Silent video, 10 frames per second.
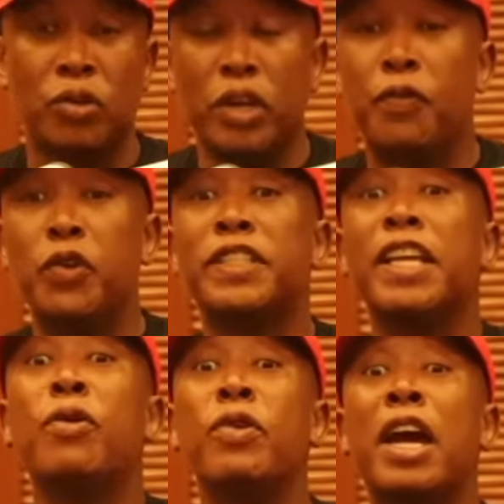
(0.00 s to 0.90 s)
So if we
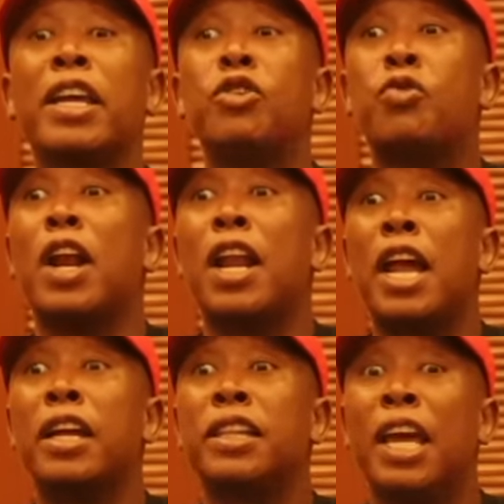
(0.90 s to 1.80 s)
say we are equal
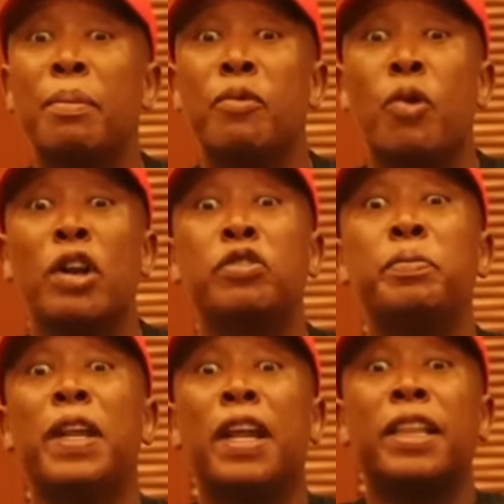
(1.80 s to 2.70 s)
like them, we want to
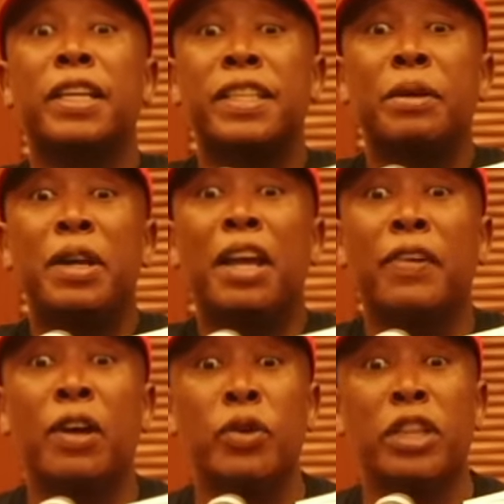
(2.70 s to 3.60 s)
be at the same
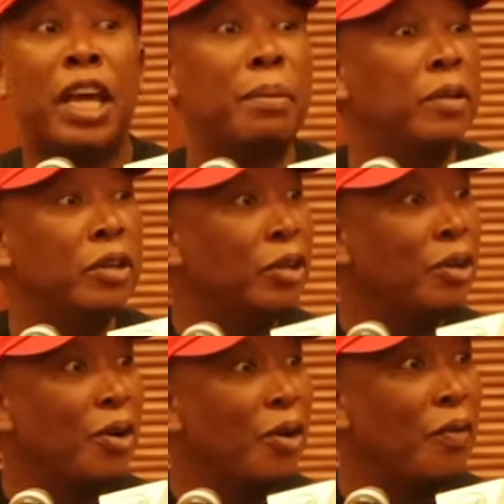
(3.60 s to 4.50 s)
level with them,
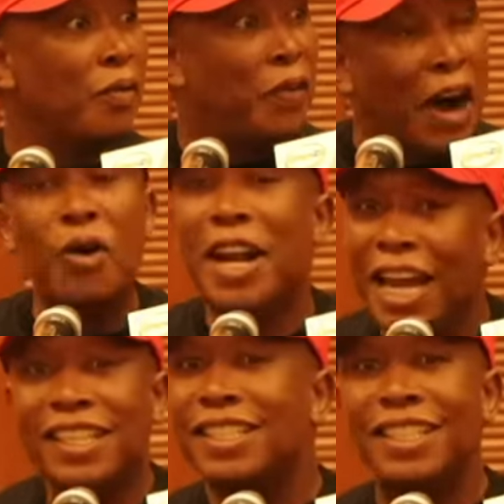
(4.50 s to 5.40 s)

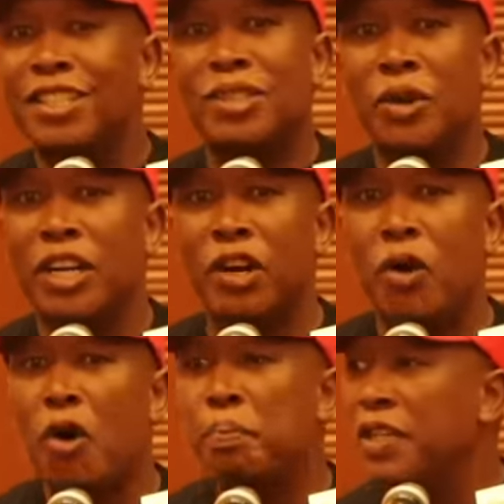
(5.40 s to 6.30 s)
violence is not an
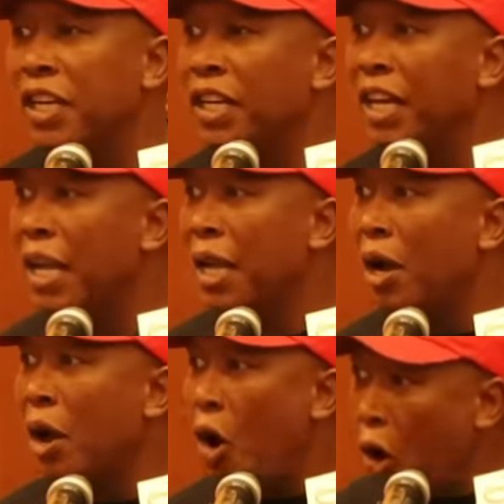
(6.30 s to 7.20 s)
option
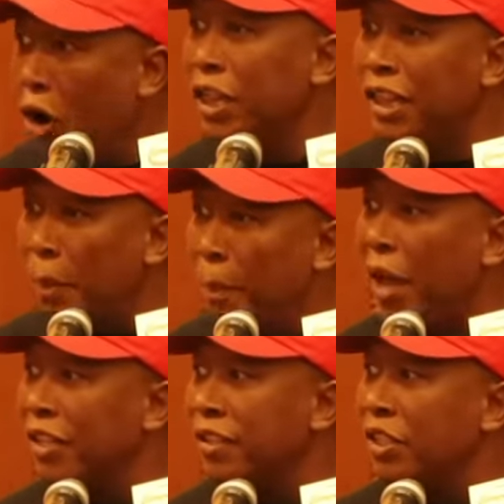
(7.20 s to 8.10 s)
on the
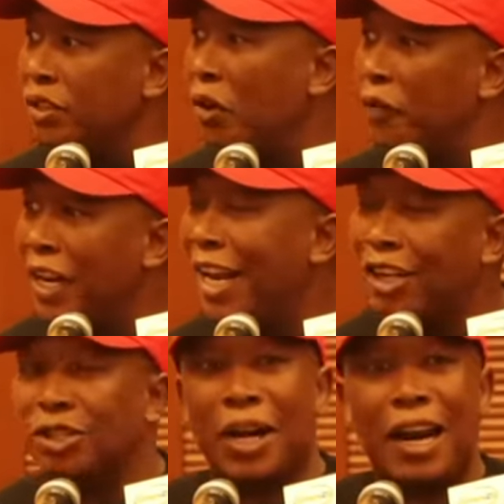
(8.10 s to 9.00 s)
basis of
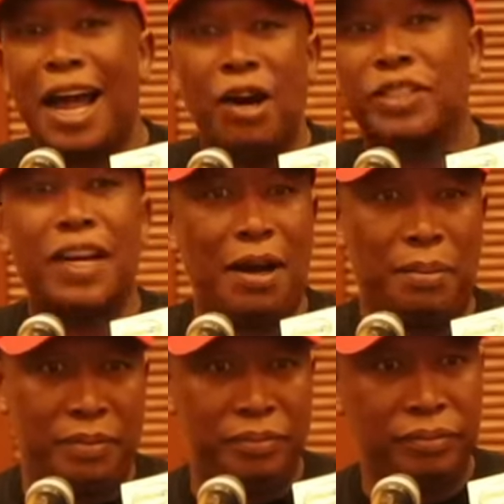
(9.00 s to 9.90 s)
electoral
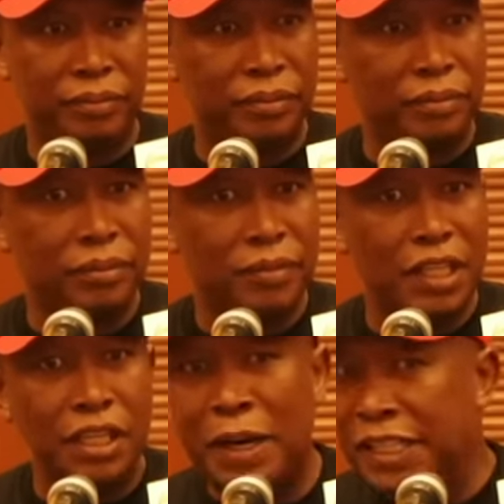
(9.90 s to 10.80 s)
outcome.
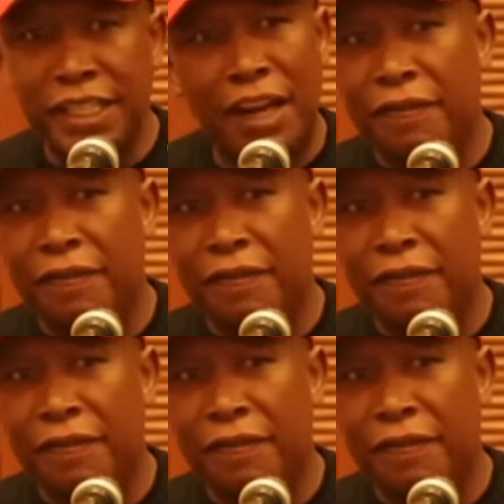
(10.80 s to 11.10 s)
Must